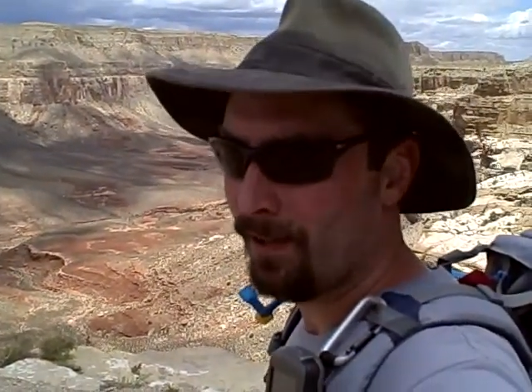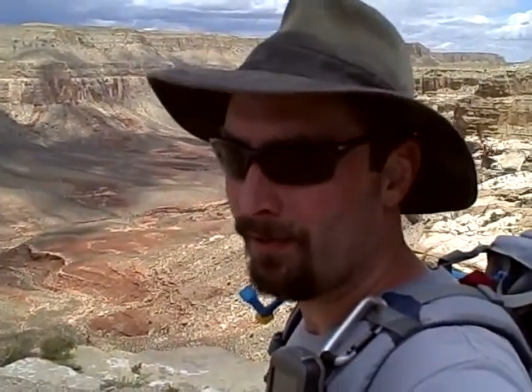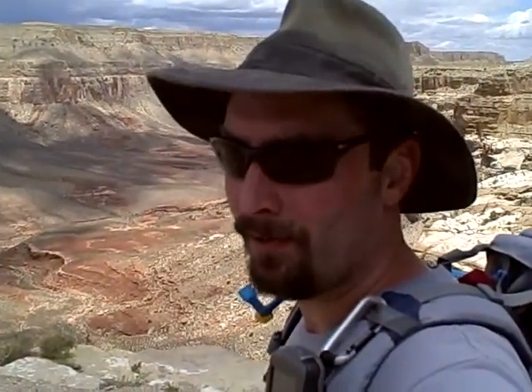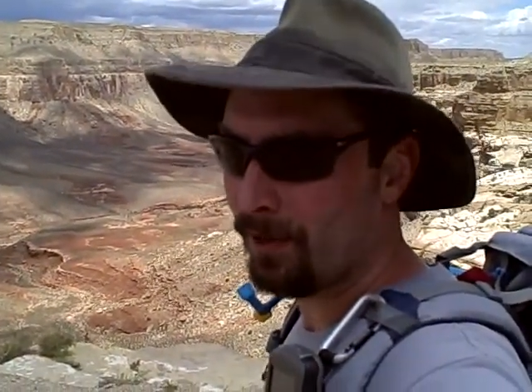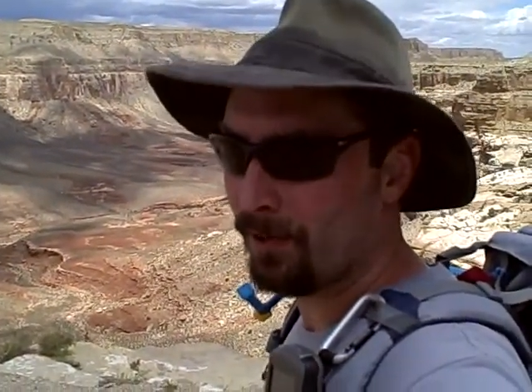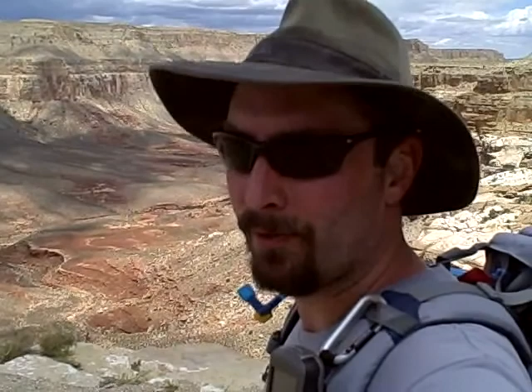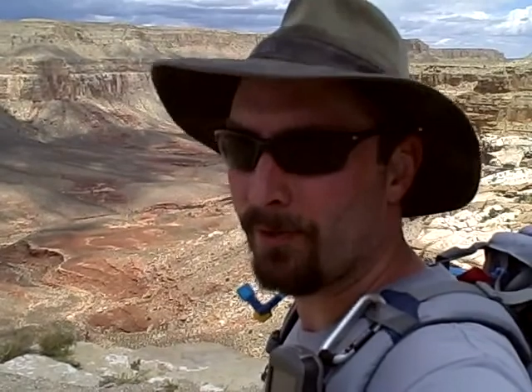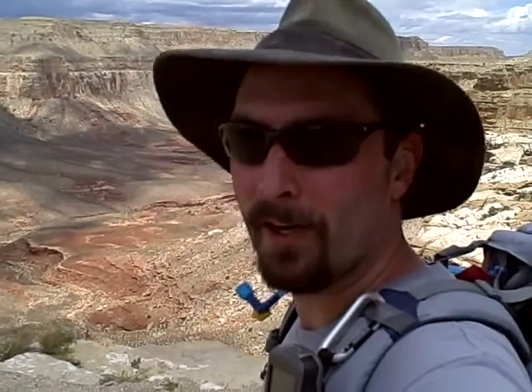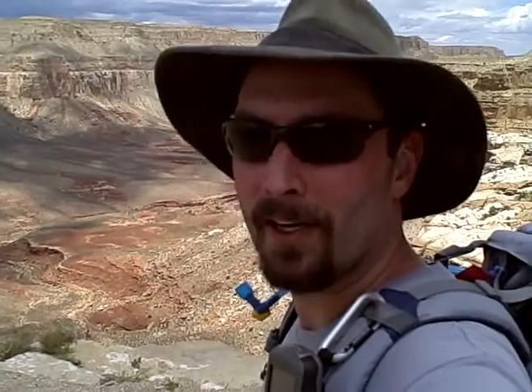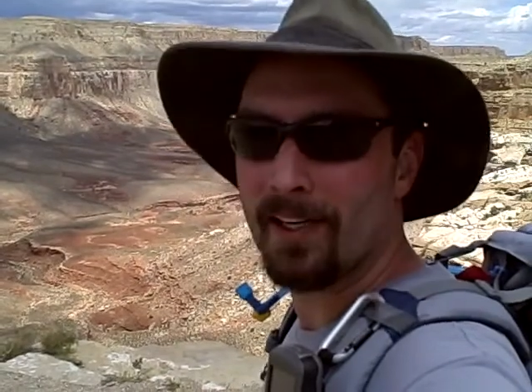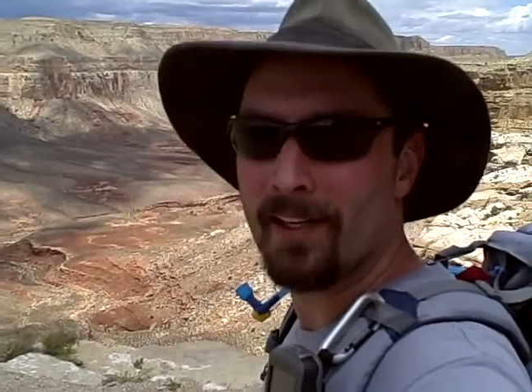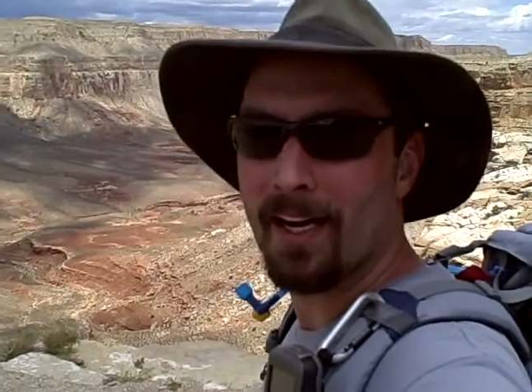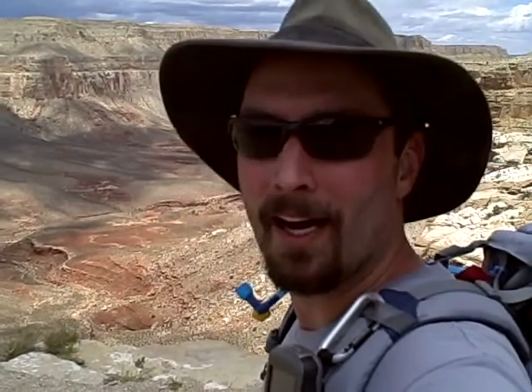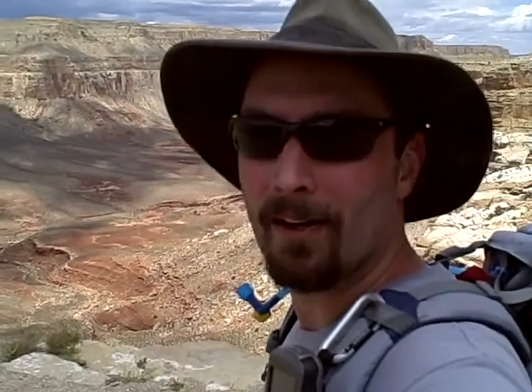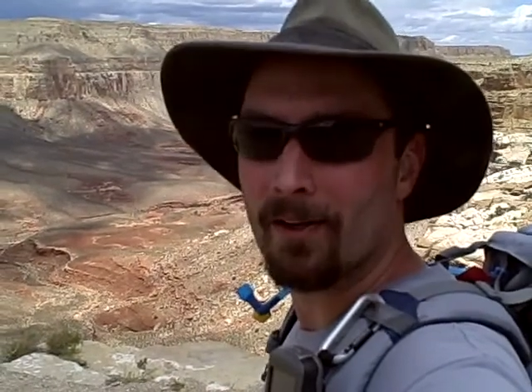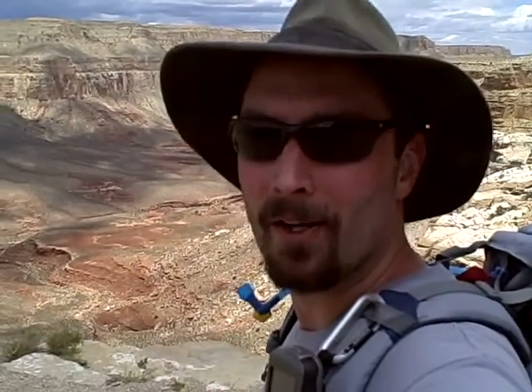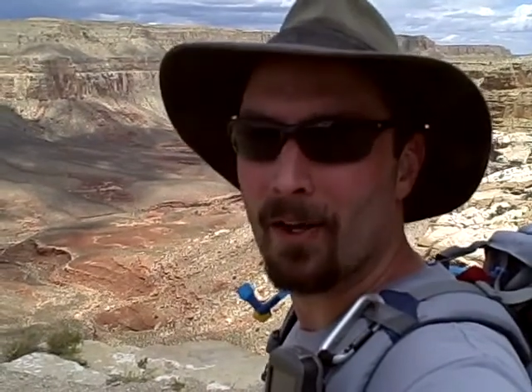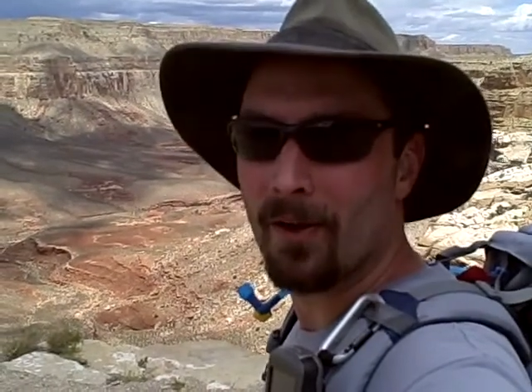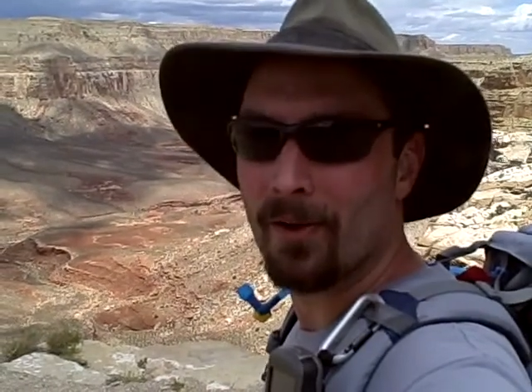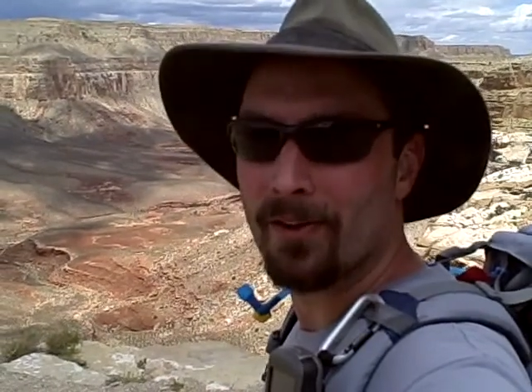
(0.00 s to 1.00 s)
feel free to
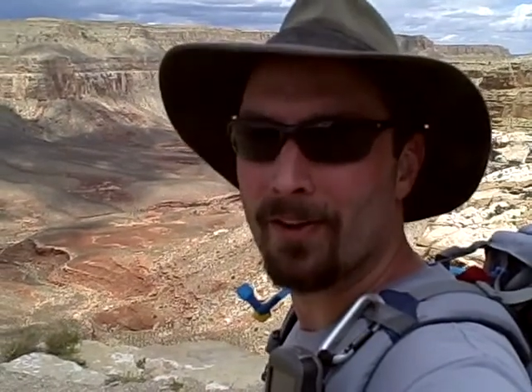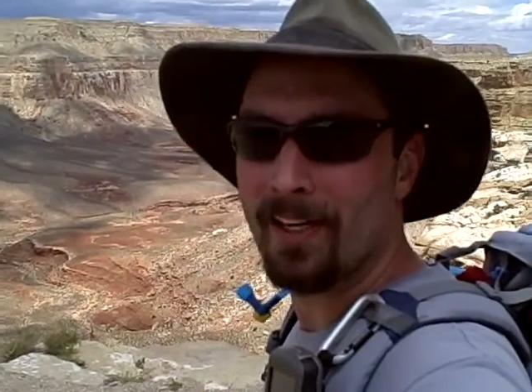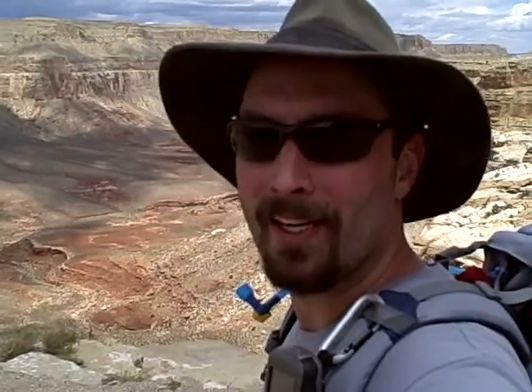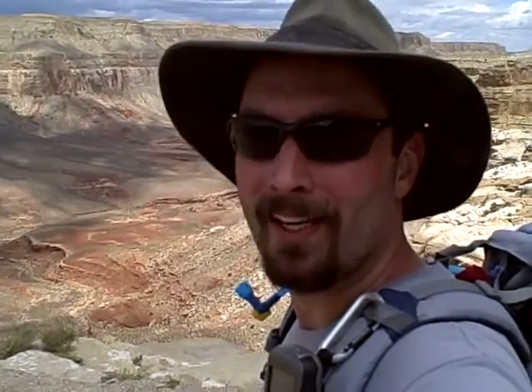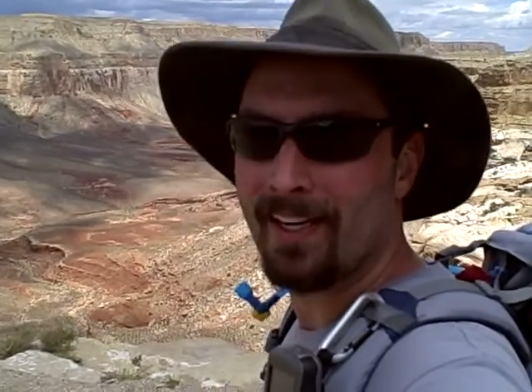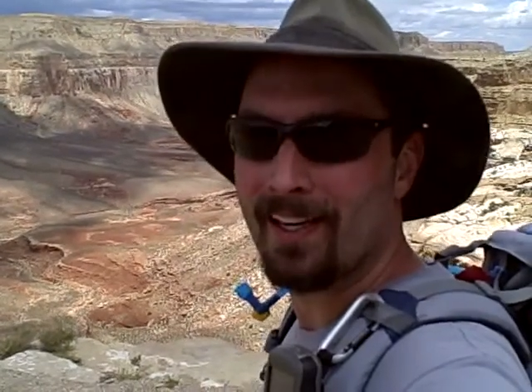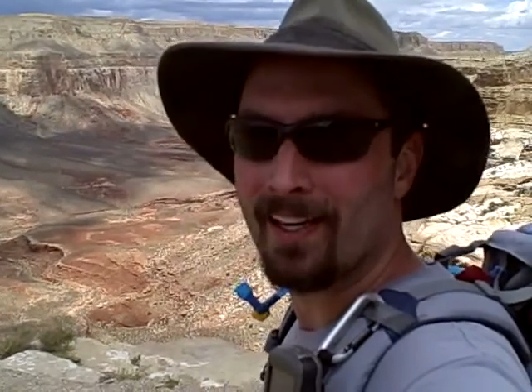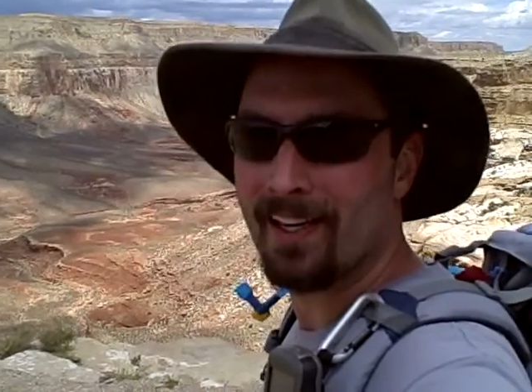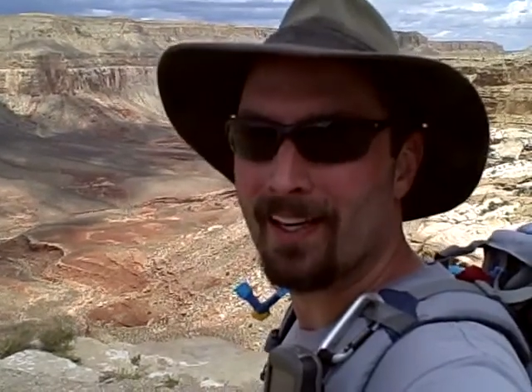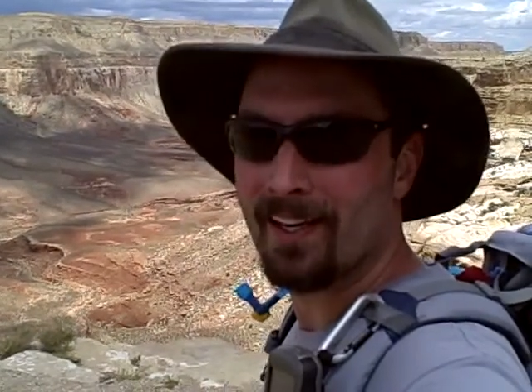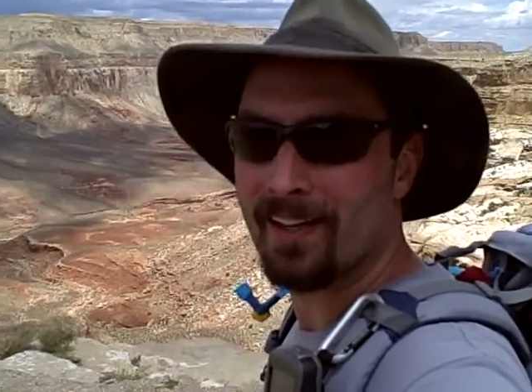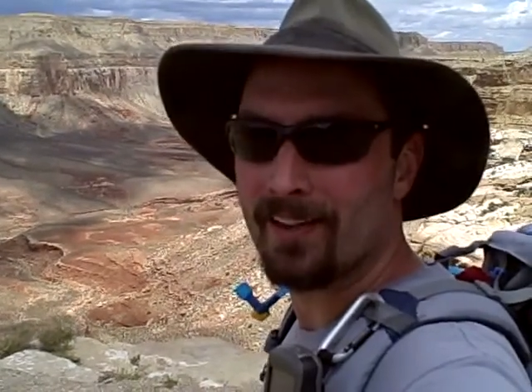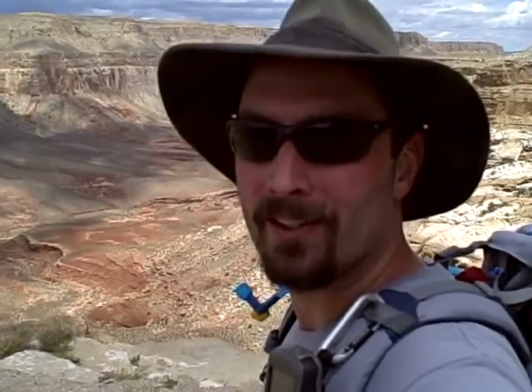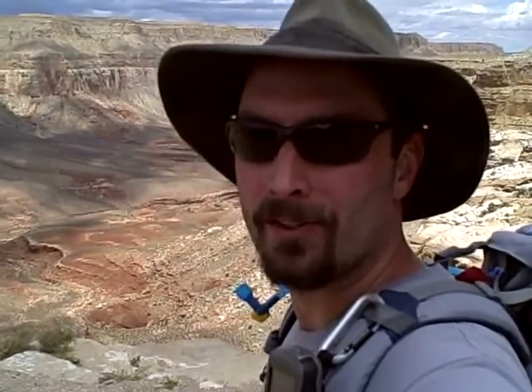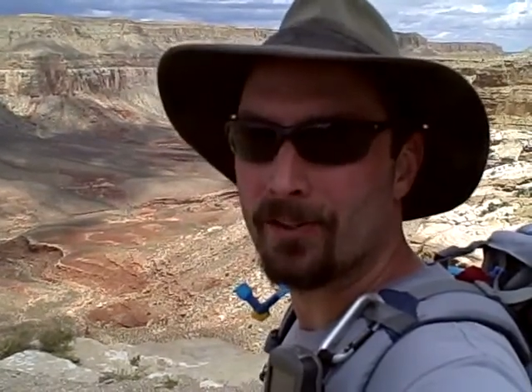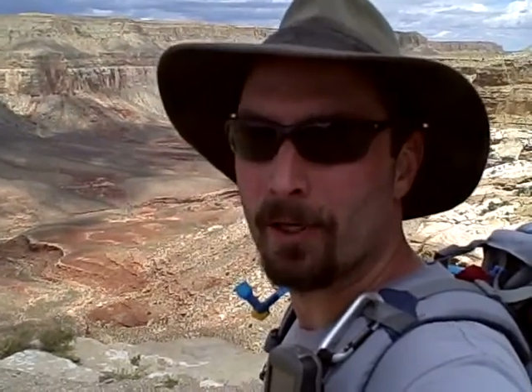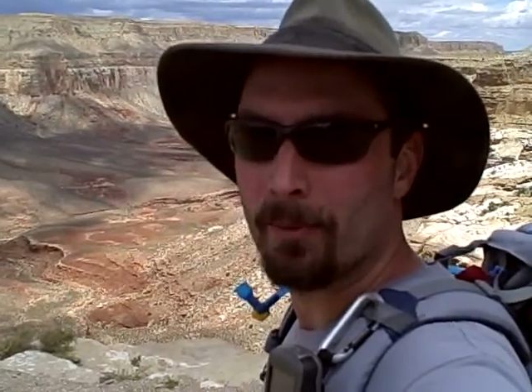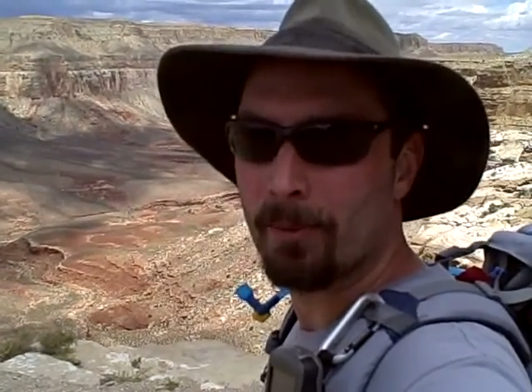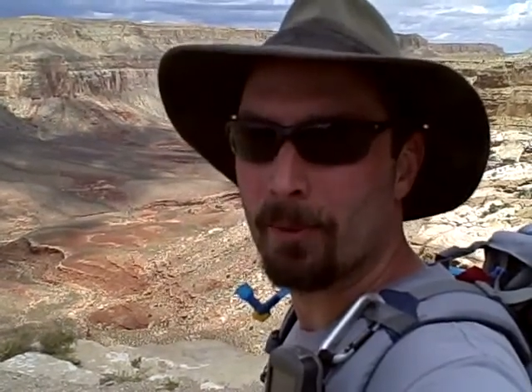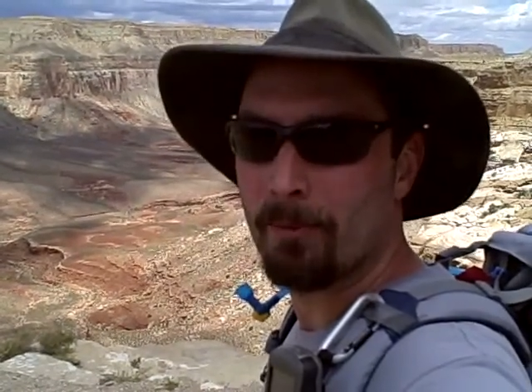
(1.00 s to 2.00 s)
download
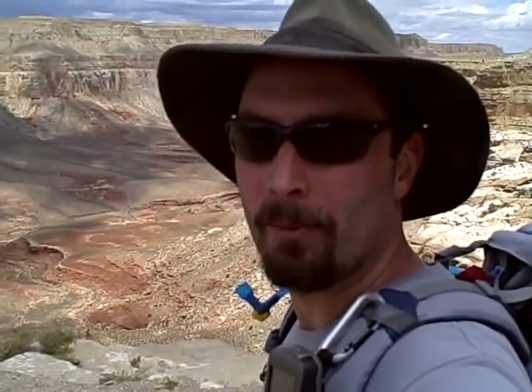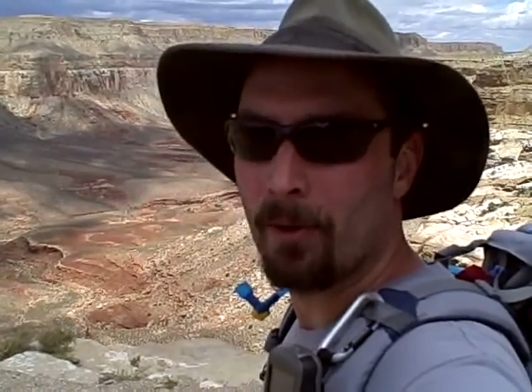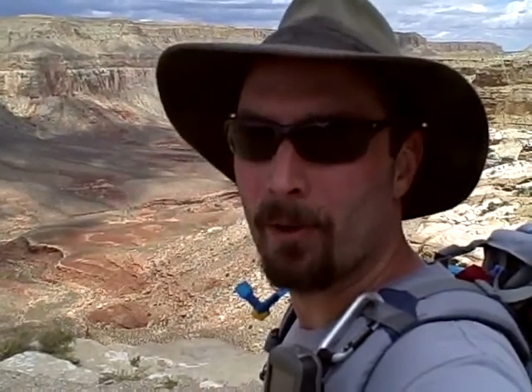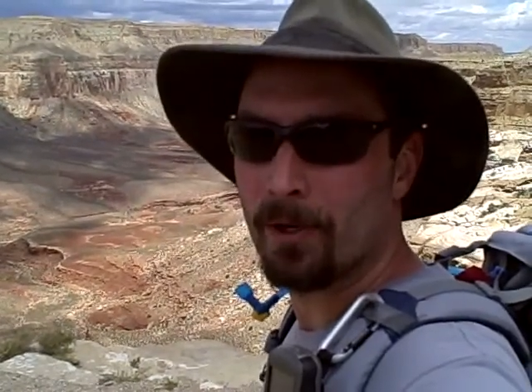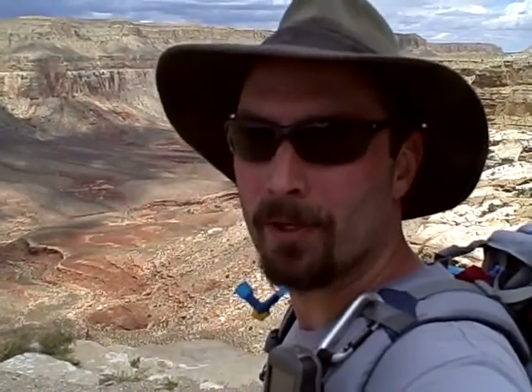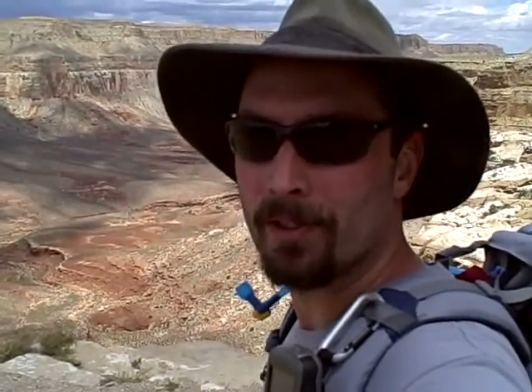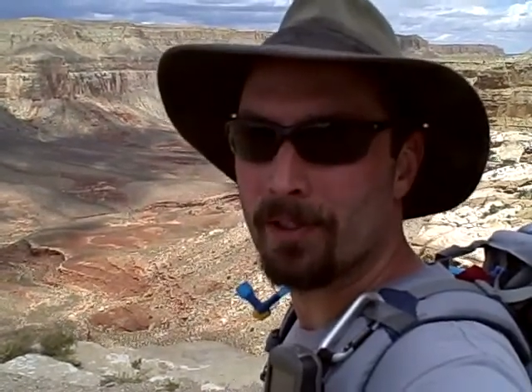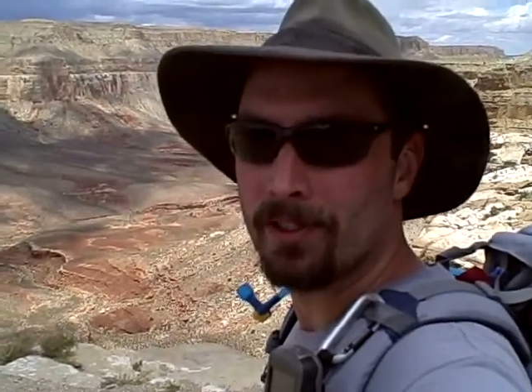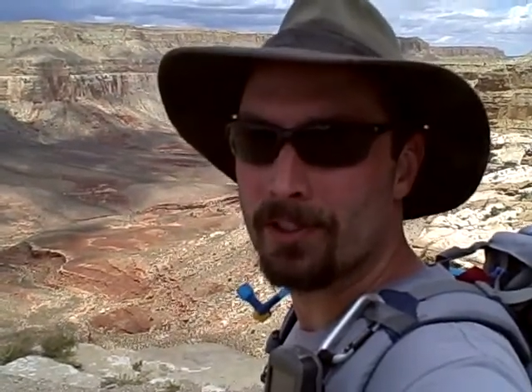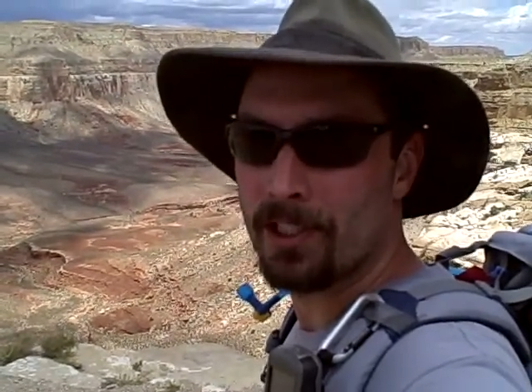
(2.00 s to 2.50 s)
the trip report,